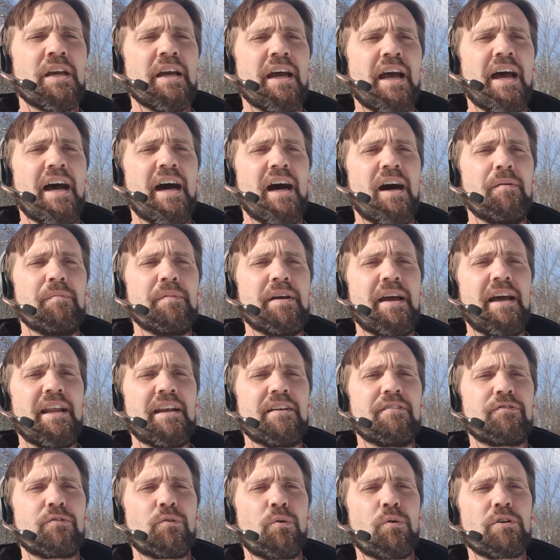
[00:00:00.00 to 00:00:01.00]
And
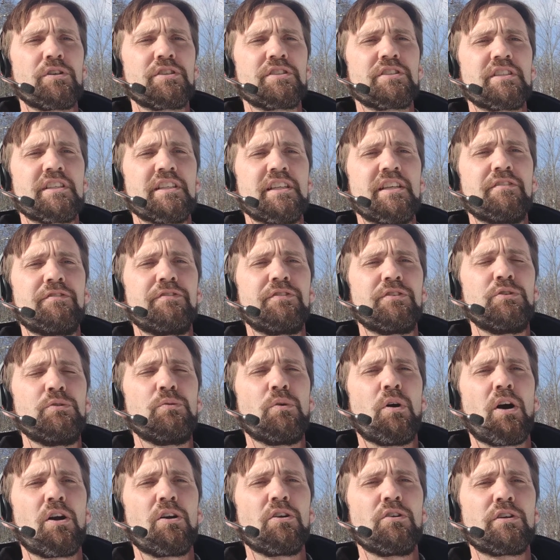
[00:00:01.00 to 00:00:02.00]
of course, if
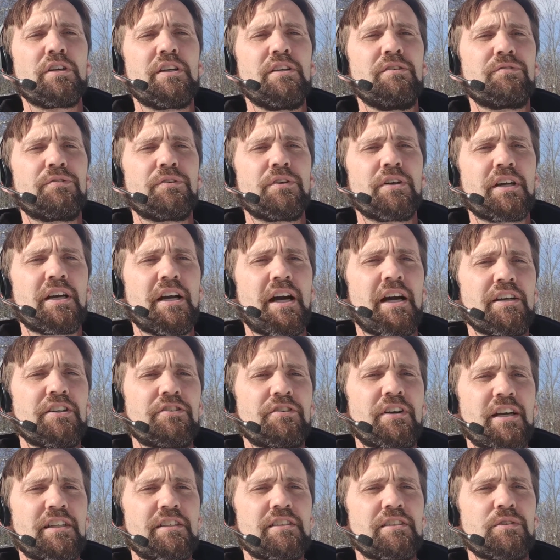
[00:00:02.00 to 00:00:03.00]
you are looking for a
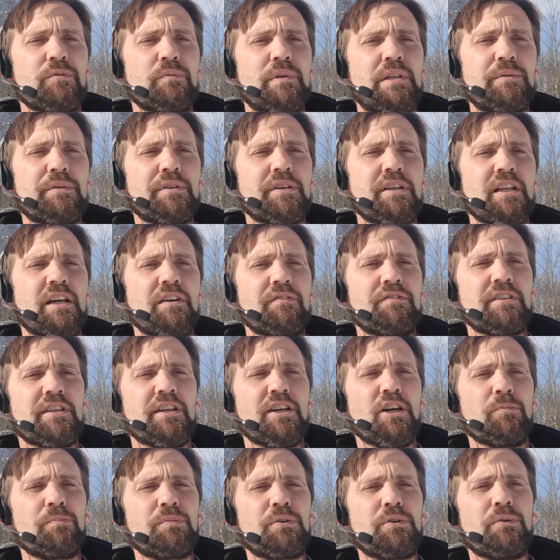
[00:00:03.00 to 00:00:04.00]
contractor, we would love to
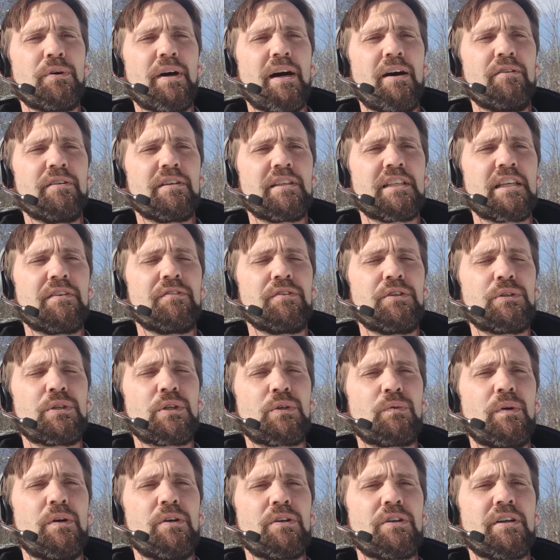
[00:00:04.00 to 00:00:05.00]
help you out and give you a
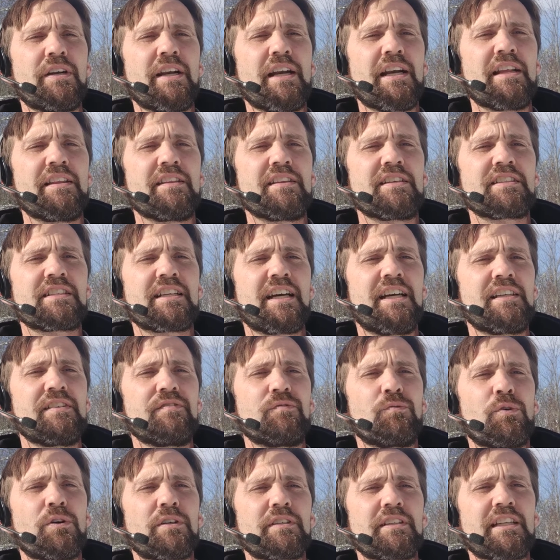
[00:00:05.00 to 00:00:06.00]
quote on any of this kind
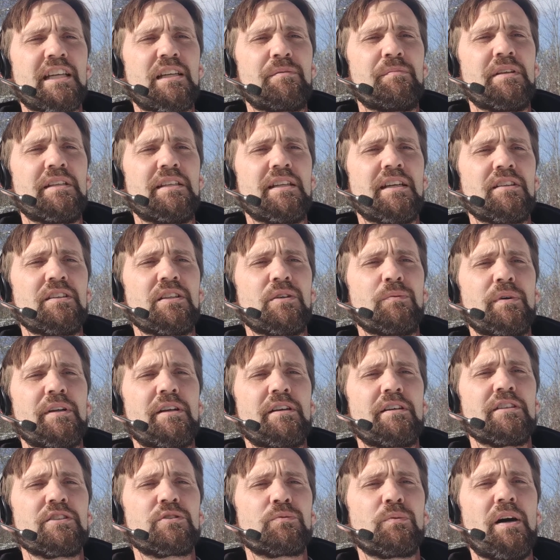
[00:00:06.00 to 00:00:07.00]
of work that can be done in the
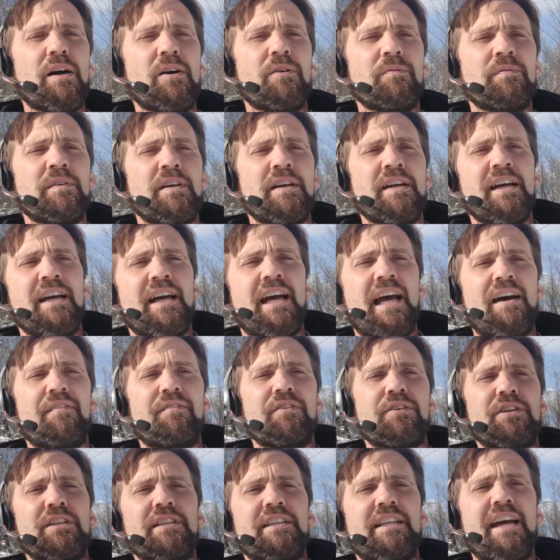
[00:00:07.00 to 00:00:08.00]
winter as well. Have
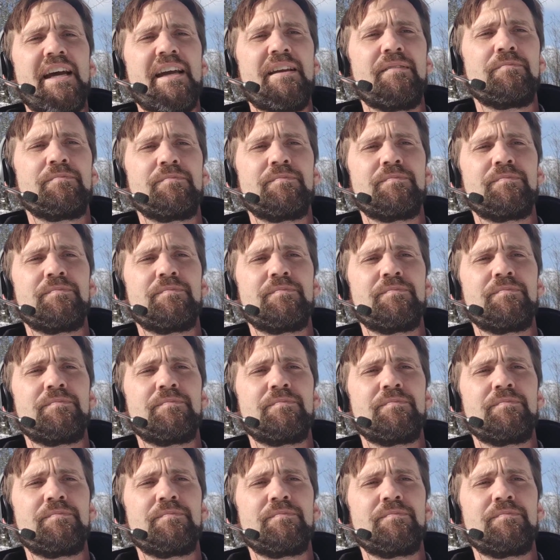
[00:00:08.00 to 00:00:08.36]
a good day.